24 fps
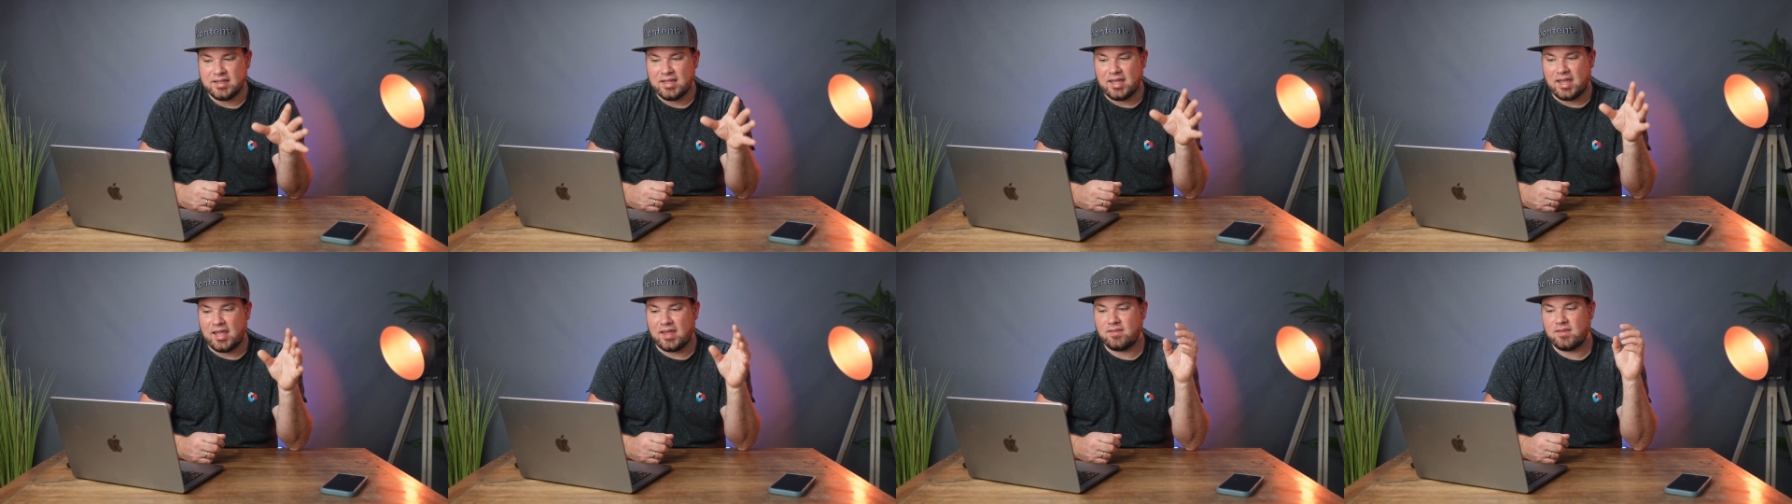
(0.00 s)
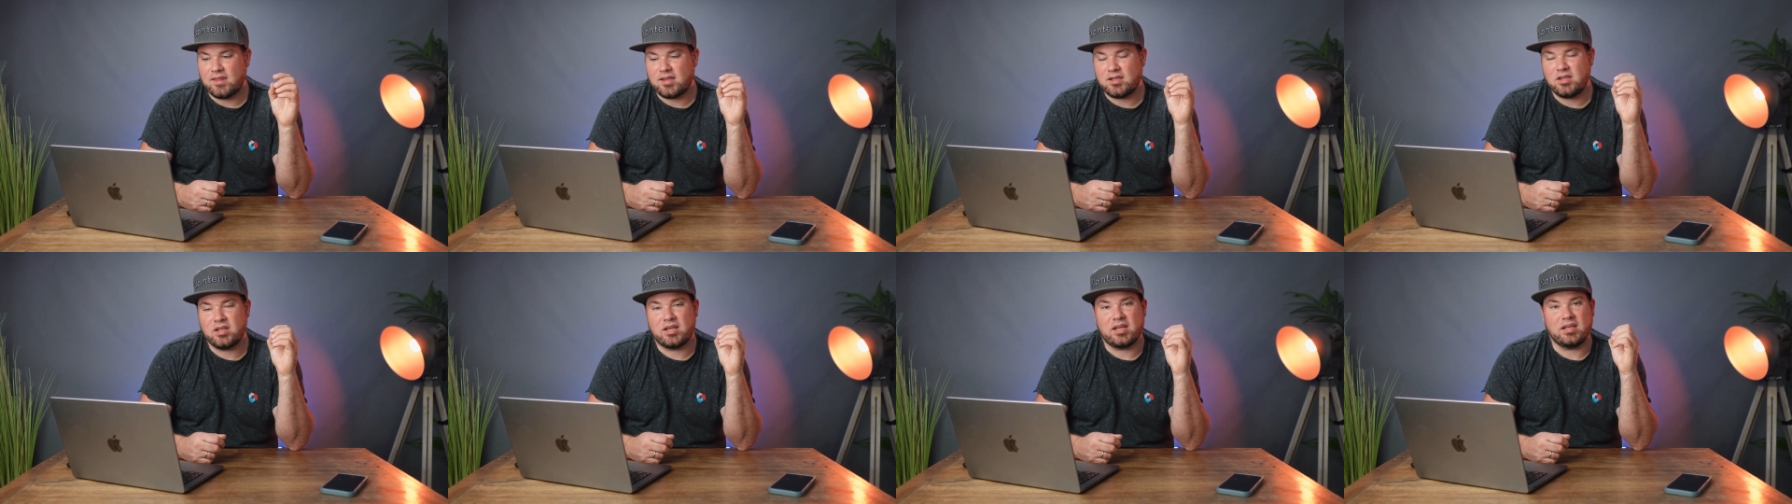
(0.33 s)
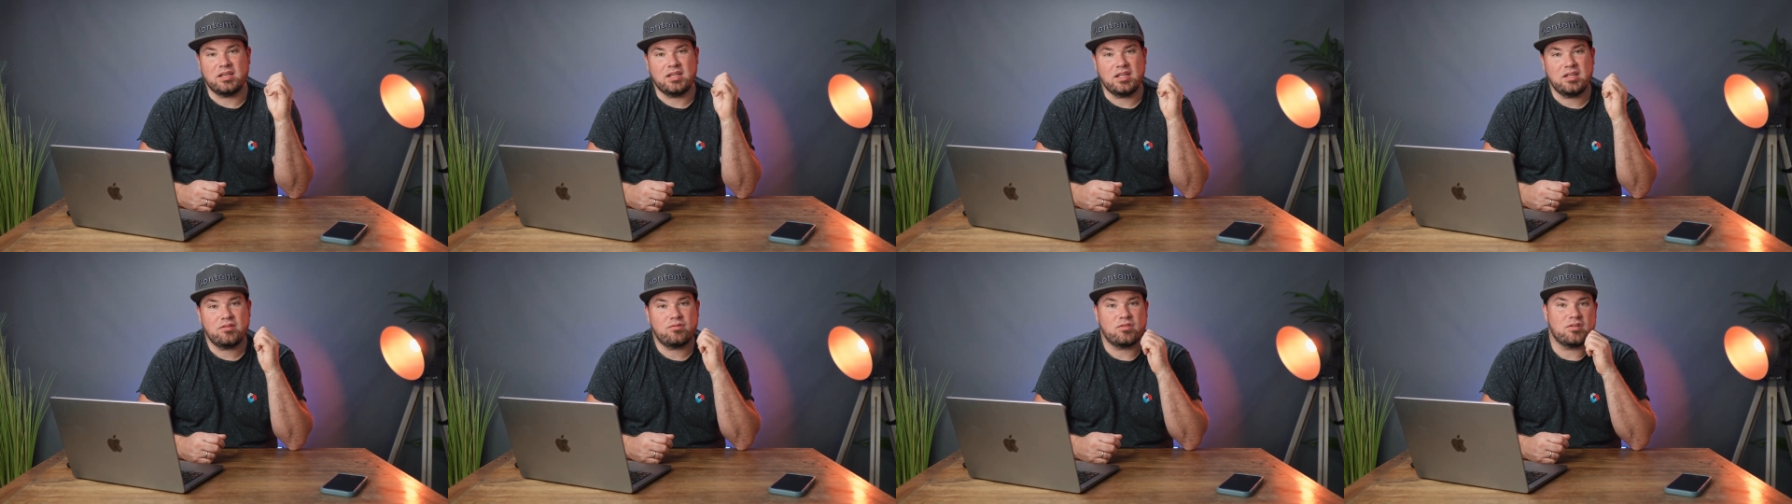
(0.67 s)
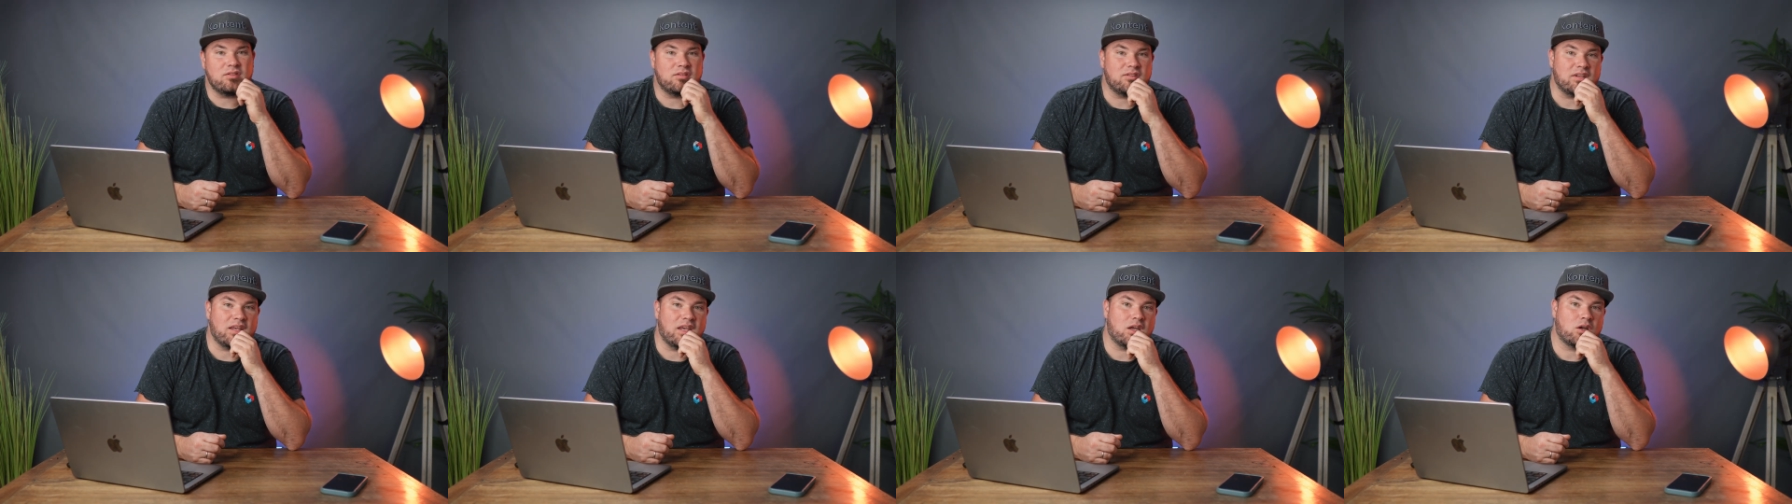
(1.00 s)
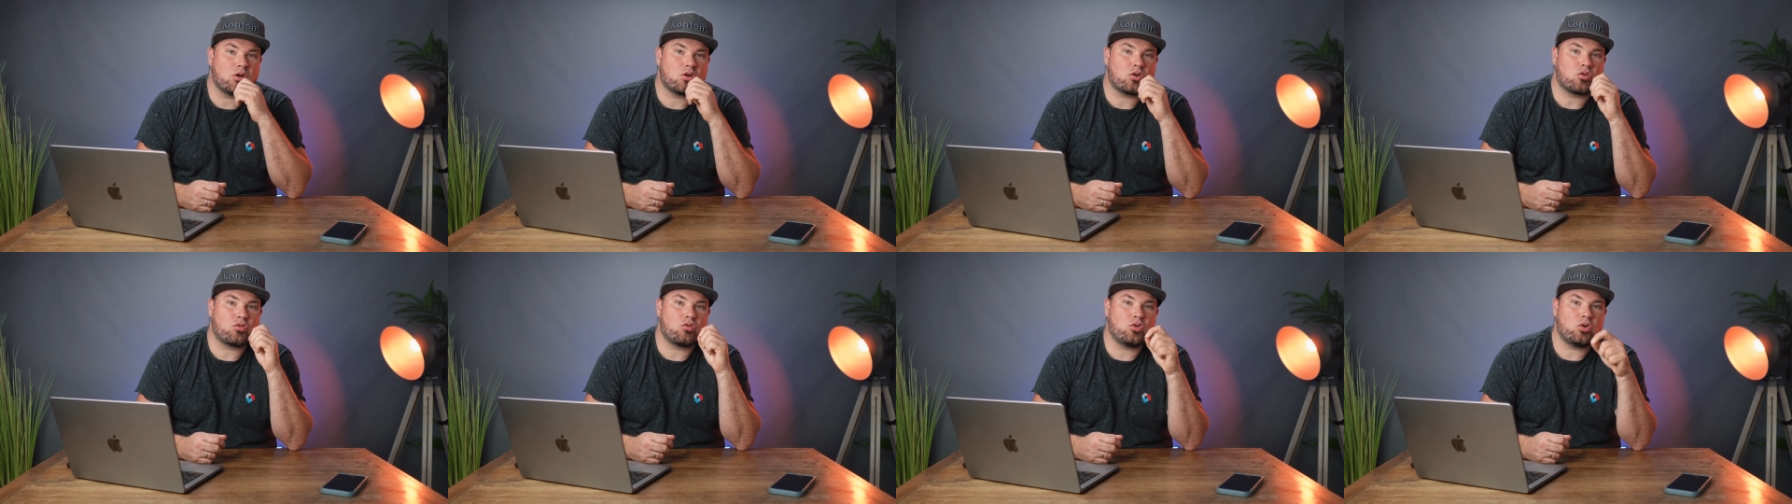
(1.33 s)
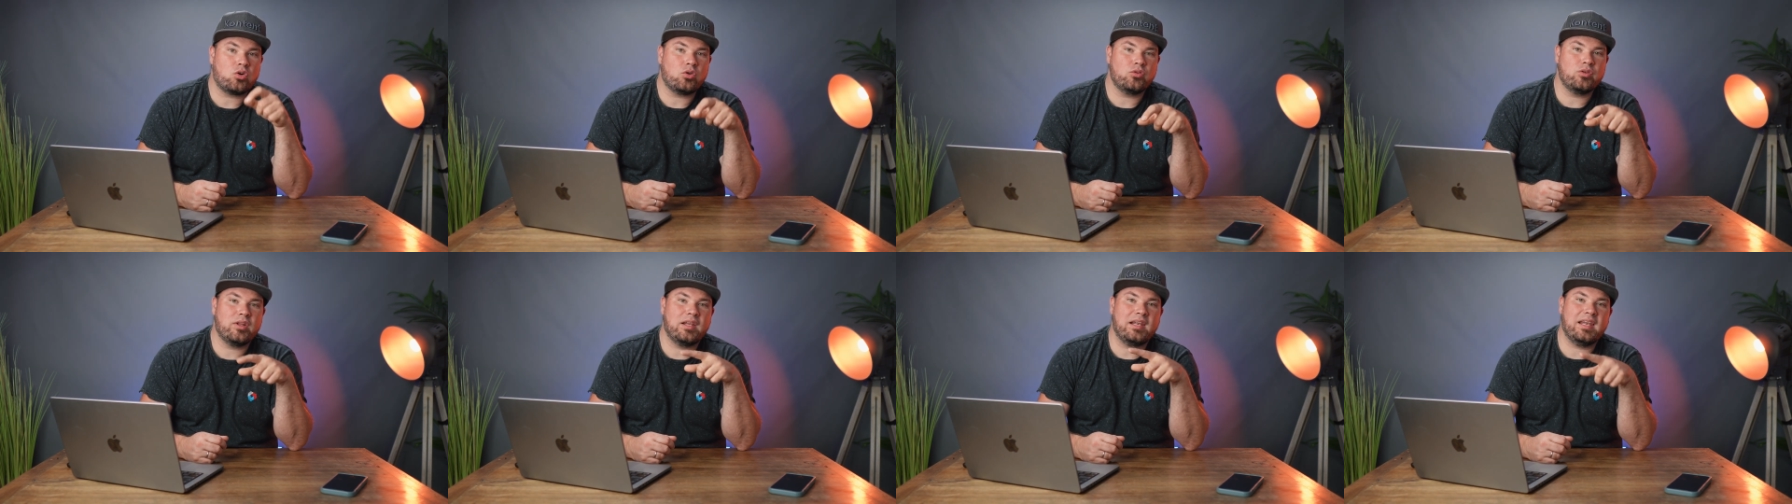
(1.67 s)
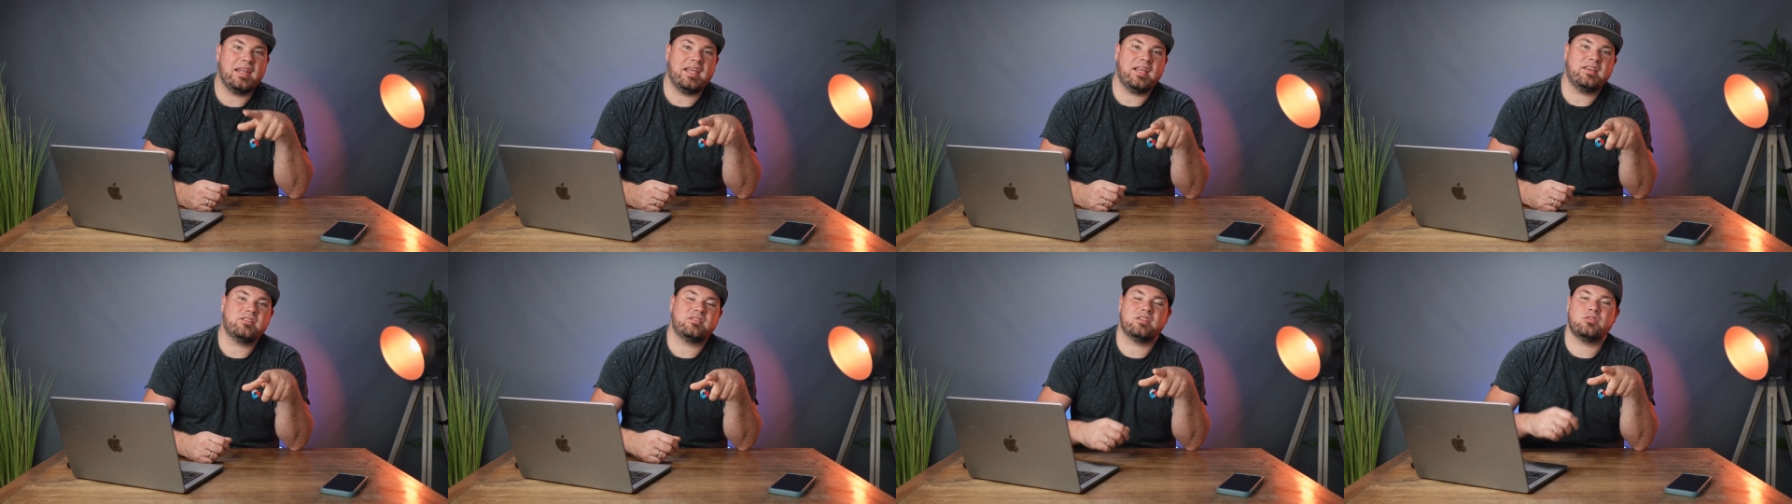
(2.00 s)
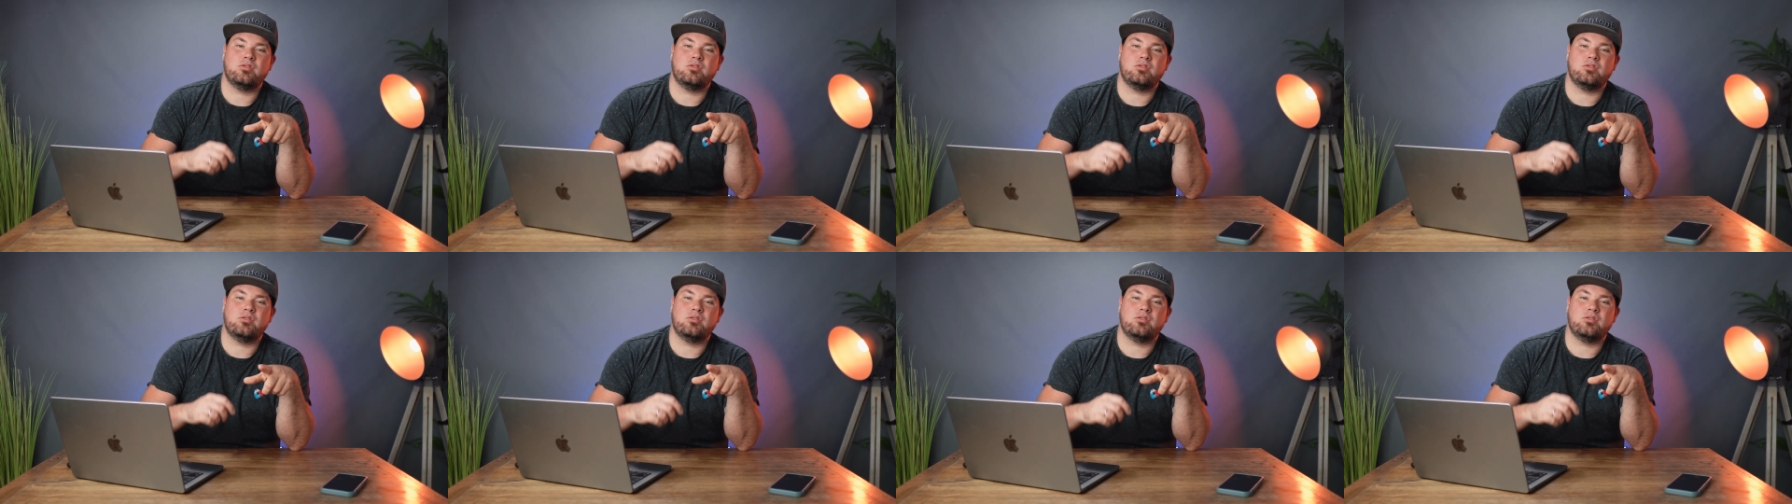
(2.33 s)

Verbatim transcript: And then you can even say crawl the links